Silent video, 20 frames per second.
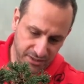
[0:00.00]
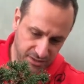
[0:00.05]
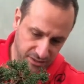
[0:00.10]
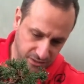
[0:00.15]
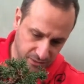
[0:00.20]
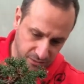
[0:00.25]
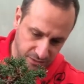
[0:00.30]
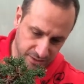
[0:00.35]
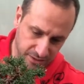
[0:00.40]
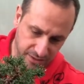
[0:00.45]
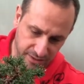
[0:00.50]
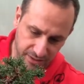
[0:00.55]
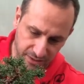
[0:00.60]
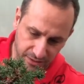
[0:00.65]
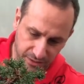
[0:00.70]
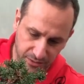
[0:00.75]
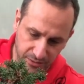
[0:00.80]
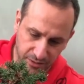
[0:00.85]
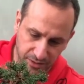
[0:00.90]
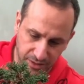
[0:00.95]
Always
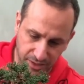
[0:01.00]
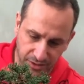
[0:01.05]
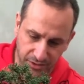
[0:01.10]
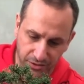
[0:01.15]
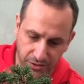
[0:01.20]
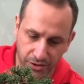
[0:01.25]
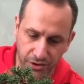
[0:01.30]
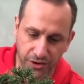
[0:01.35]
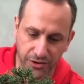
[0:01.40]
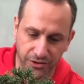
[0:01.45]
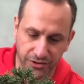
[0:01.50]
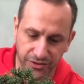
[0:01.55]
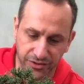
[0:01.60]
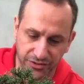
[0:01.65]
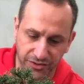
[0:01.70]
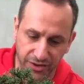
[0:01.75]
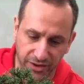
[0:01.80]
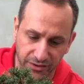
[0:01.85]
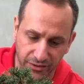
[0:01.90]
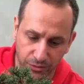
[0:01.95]
err on the
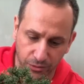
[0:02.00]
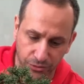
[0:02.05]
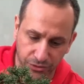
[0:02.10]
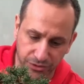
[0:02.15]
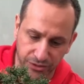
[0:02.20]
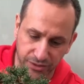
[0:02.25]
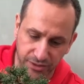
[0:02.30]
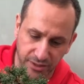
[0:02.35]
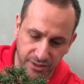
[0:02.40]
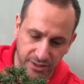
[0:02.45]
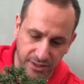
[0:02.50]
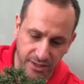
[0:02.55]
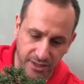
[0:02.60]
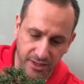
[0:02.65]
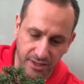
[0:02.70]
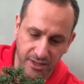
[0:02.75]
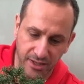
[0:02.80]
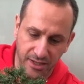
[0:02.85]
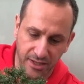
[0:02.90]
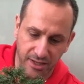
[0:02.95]
side of caution,
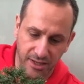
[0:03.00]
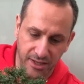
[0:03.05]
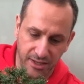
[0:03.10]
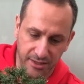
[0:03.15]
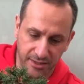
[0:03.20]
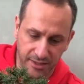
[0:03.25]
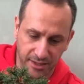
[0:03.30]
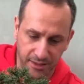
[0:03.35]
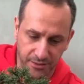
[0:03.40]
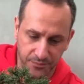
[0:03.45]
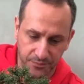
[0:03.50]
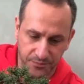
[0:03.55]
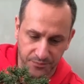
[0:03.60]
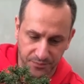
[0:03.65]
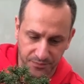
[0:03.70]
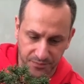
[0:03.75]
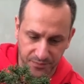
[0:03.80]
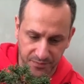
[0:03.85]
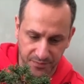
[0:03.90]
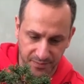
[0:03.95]
and
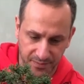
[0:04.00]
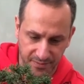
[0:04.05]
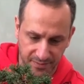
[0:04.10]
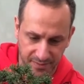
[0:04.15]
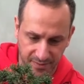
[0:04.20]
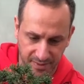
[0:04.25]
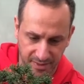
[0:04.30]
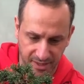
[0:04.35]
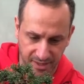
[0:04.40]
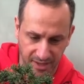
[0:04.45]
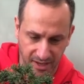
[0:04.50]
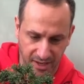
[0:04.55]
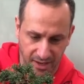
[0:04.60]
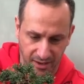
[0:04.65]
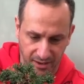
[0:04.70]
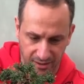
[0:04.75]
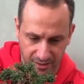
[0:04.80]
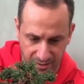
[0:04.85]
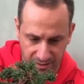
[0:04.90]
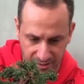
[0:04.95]
yeah,
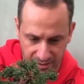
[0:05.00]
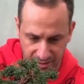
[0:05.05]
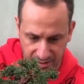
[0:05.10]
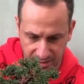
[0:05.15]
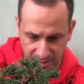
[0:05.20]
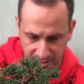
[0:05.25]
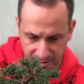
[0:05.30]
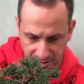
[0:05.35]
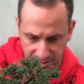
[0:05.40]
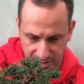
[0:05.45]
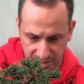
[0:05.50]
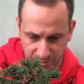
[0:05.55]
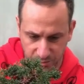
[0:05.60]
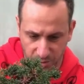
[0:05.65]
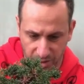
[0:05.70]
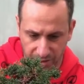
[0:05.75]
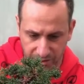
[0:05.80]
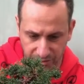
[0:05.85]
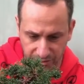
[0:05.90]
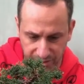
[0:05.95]
let's
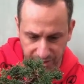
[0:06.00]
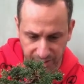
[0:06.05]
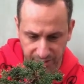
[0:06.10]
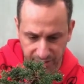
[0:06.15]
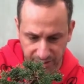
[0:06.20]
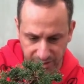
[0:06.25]
wire it in.